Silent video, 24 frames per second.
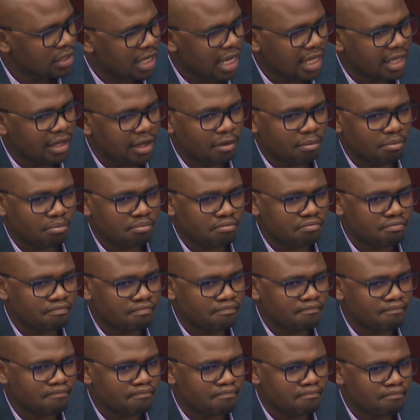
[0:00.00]
are the
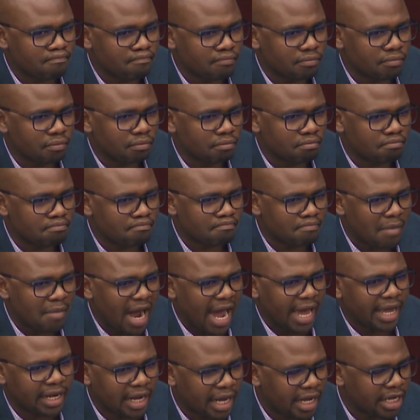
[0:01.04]

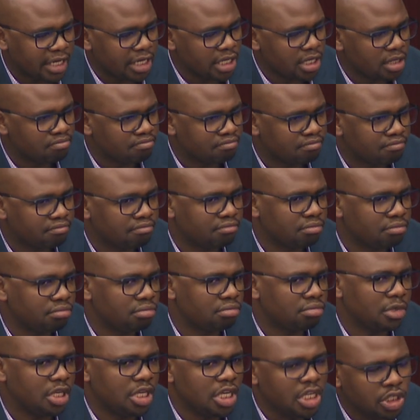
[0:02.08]
minor
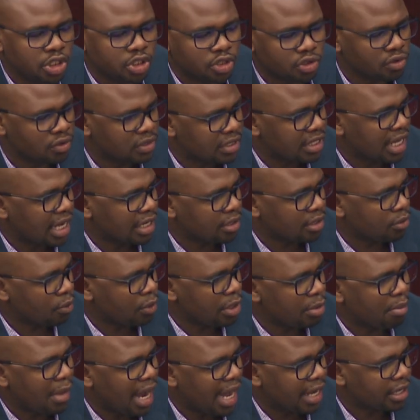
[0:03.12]
issues that
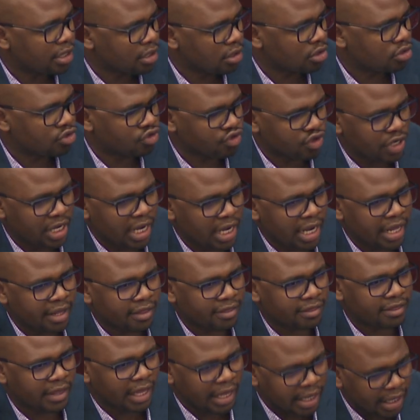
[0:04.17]
we might not really
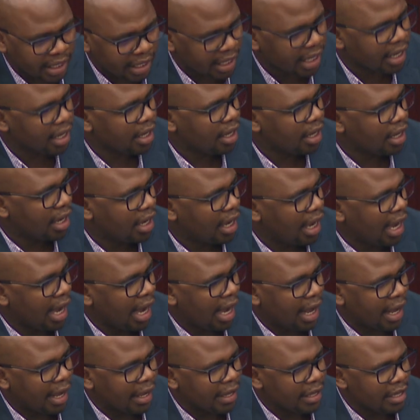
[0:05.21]
think
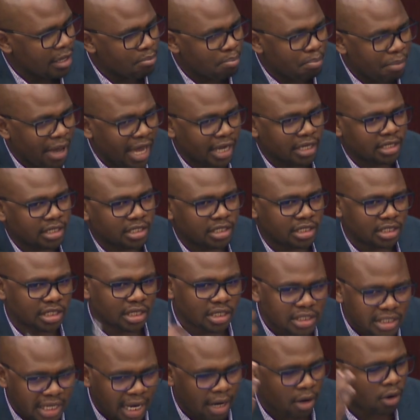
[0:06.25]
impact
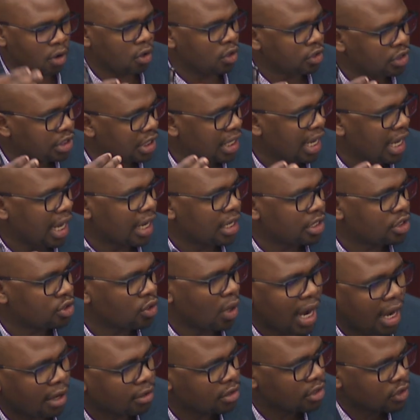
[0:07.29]
psychologically to
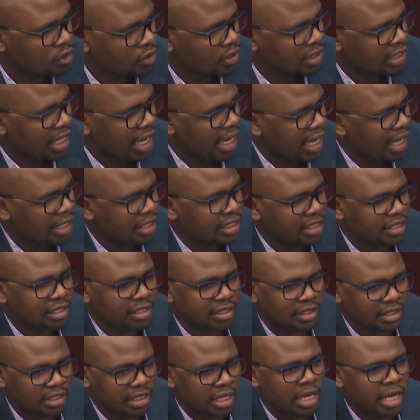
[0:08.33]
how the society
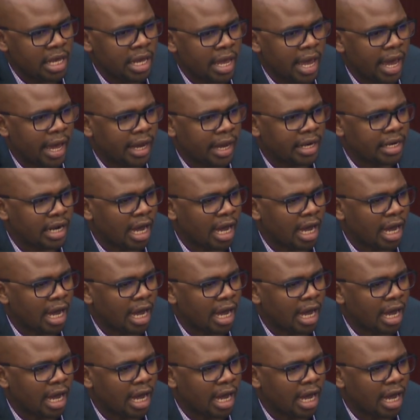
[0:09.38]
see and